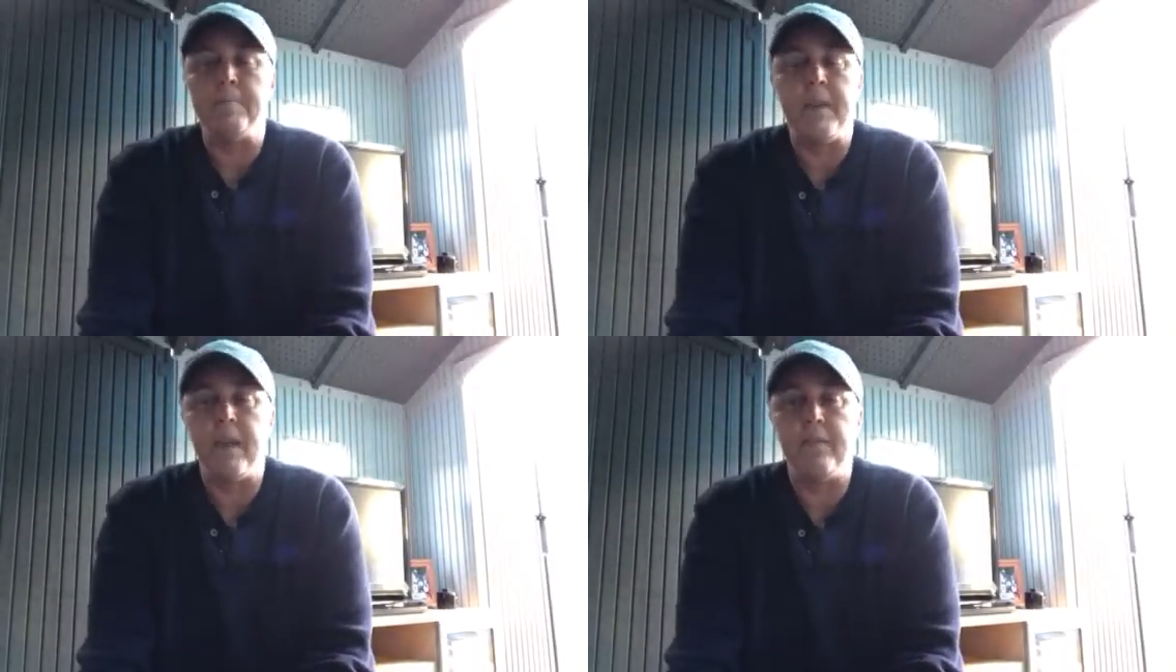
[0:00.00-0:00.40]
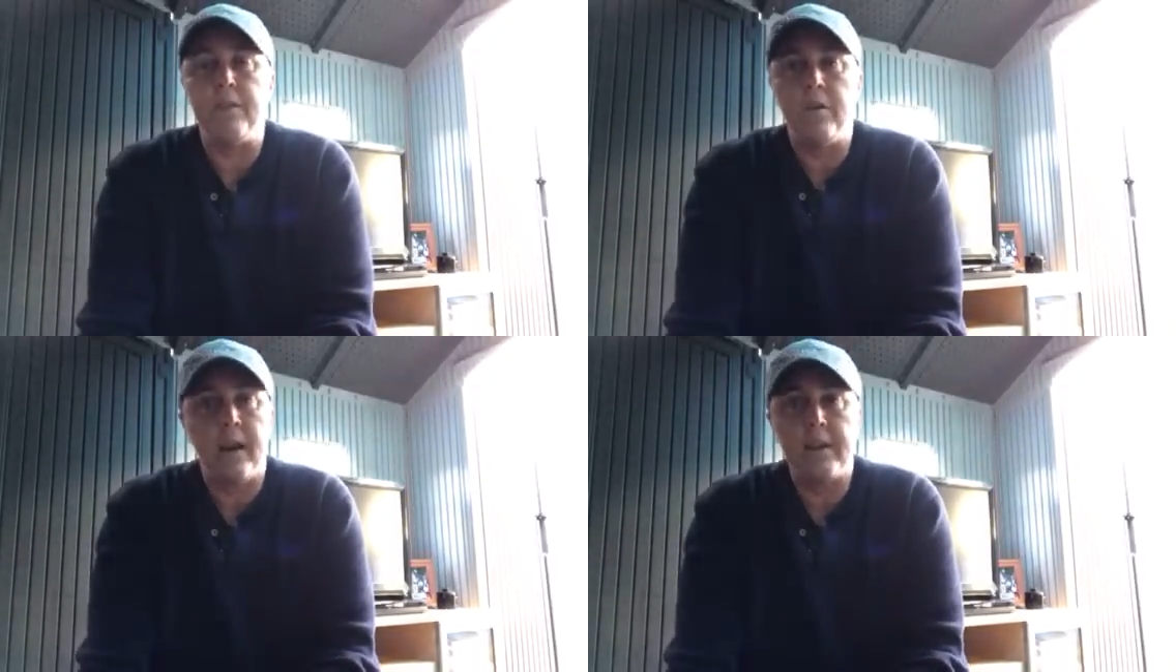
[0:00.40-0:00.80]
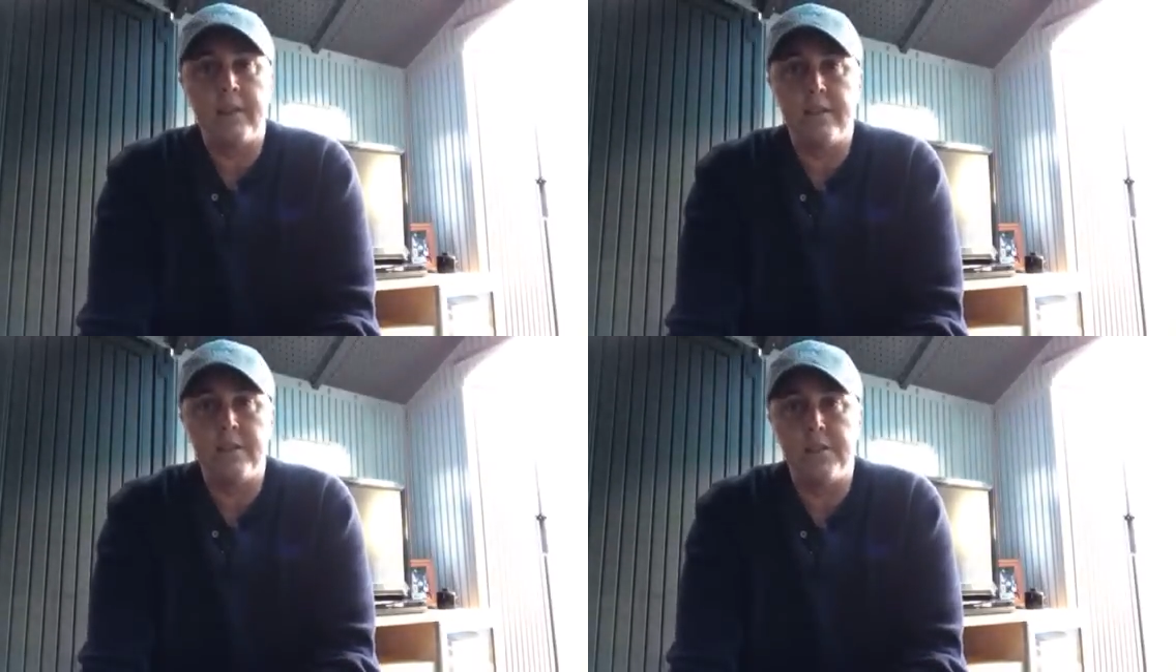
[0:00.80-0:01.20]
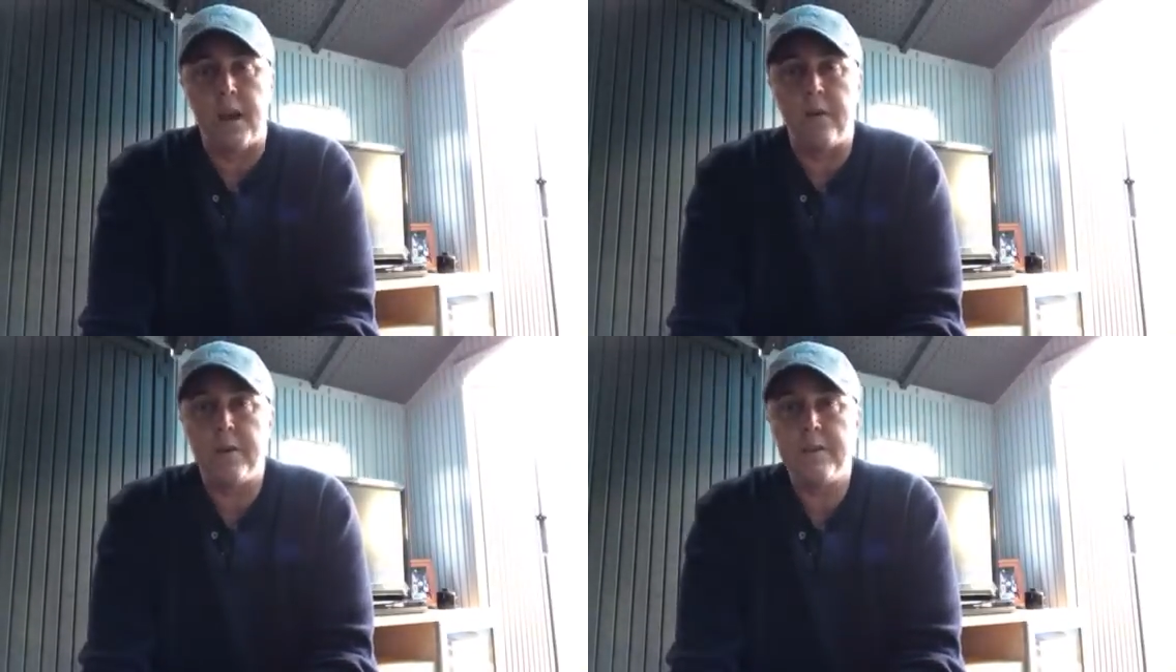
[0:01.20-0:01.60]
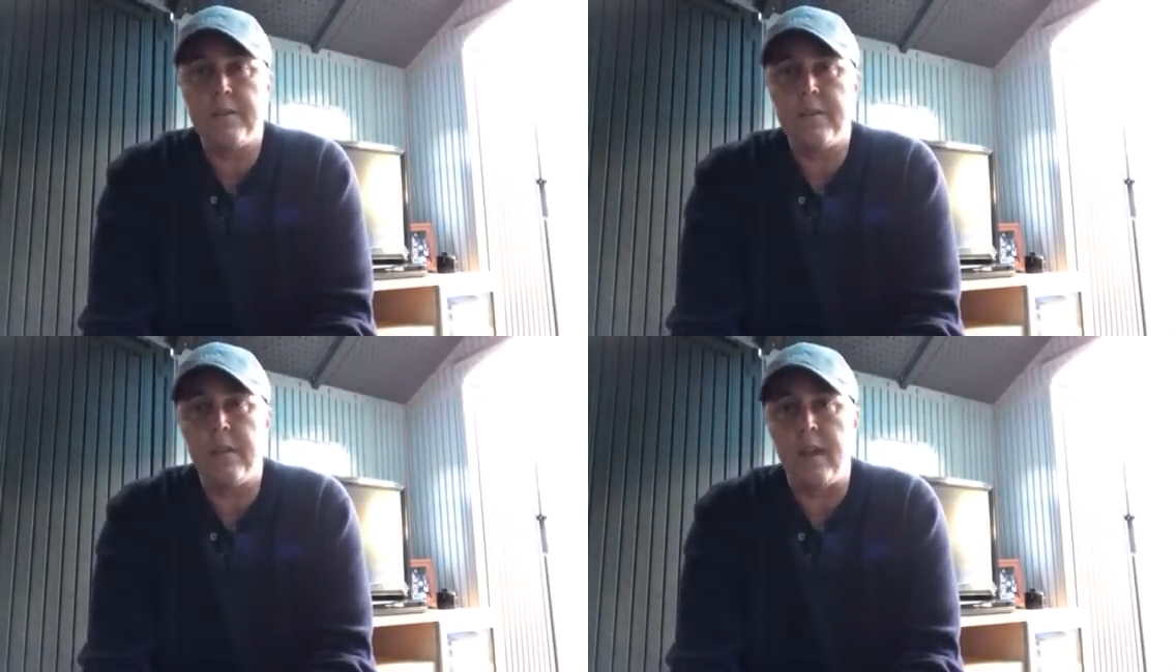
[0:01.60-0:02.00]
They have no access to
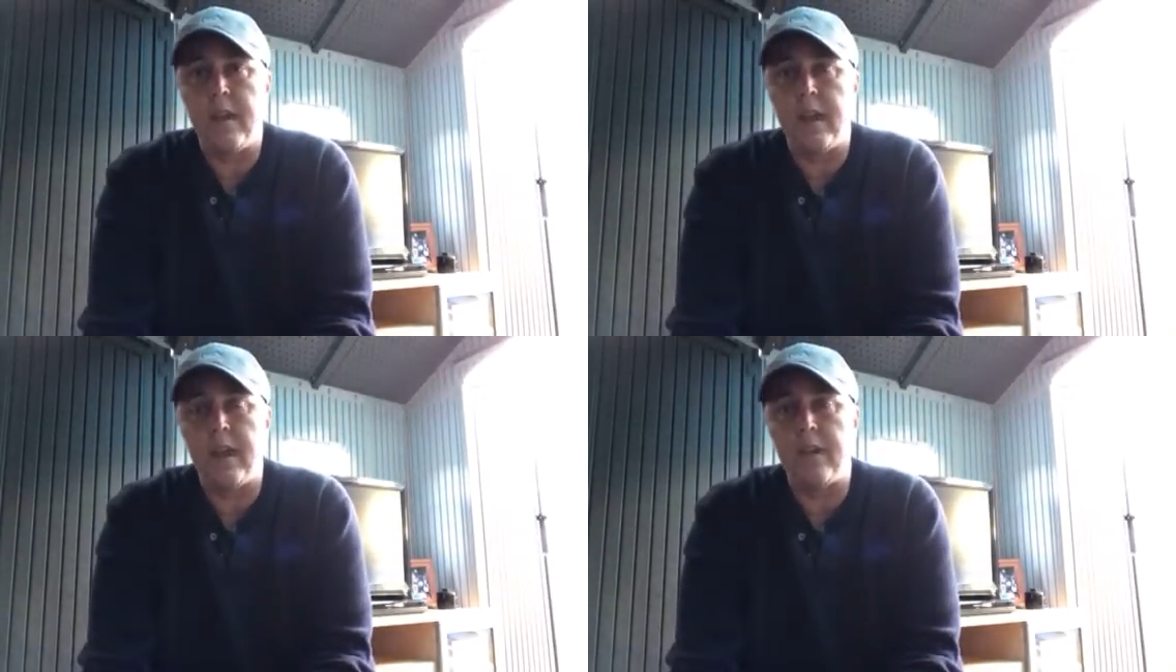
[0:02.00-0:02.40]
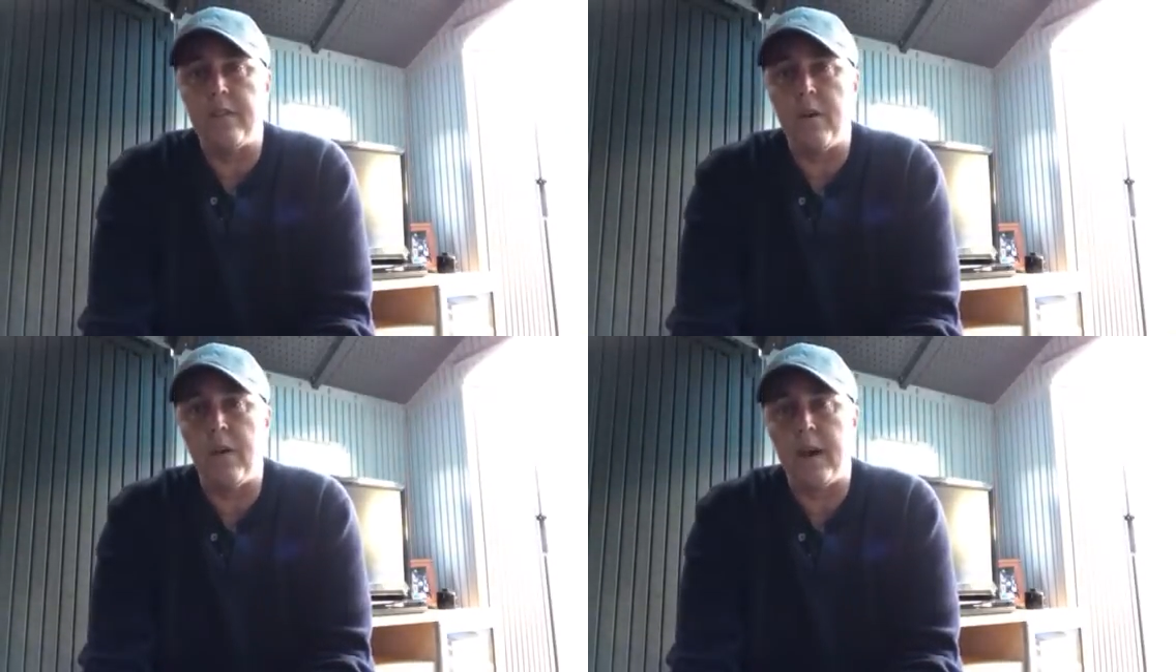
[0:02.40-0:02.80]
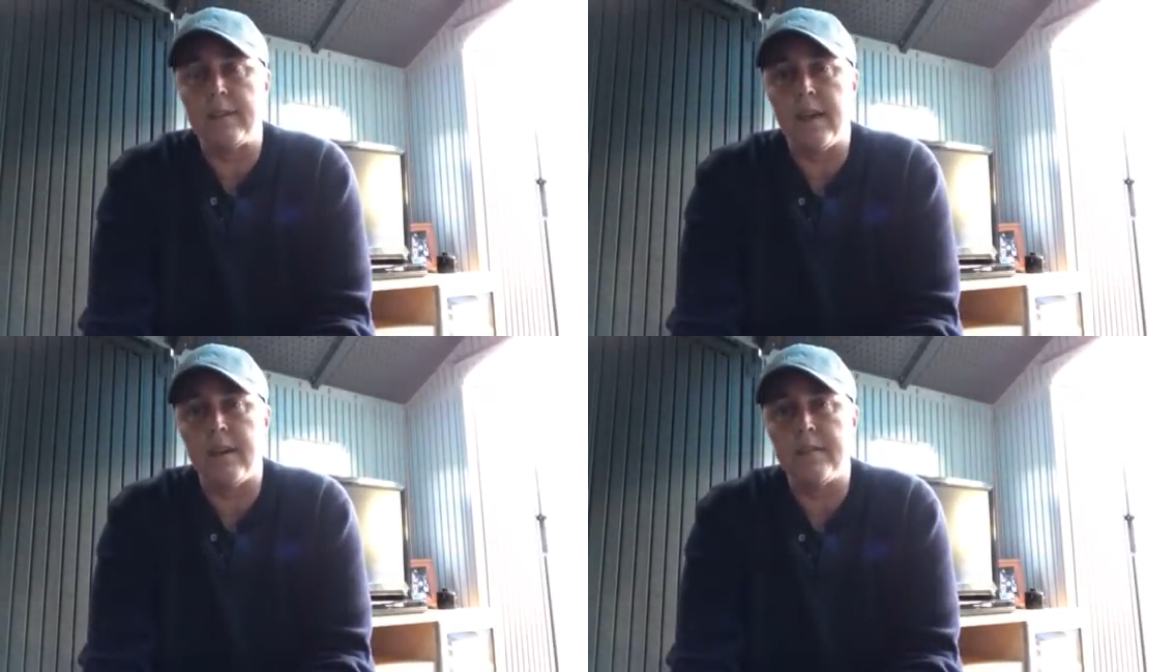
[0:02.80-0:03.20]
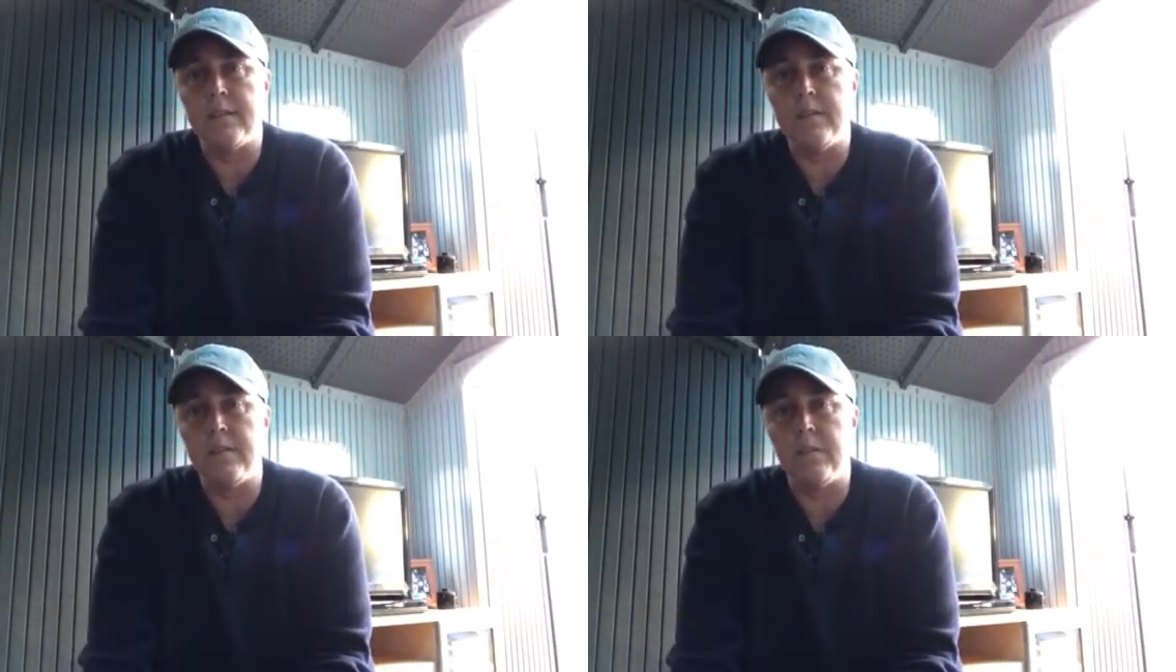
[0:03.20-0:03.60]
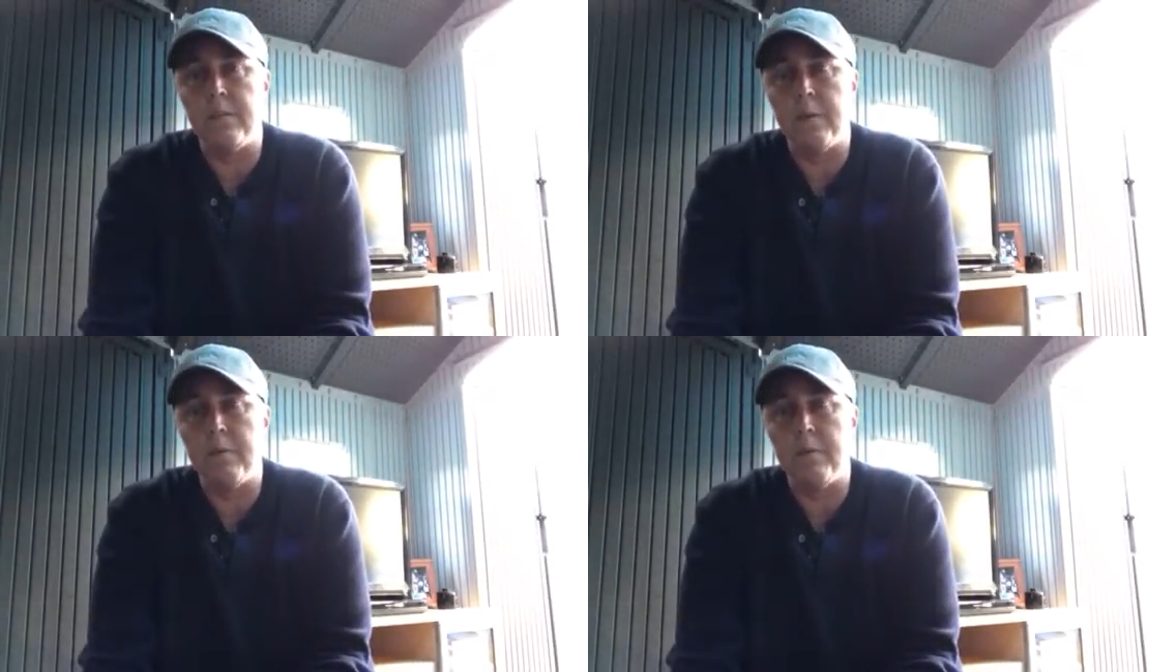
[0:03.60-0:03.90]
showers. They have no access to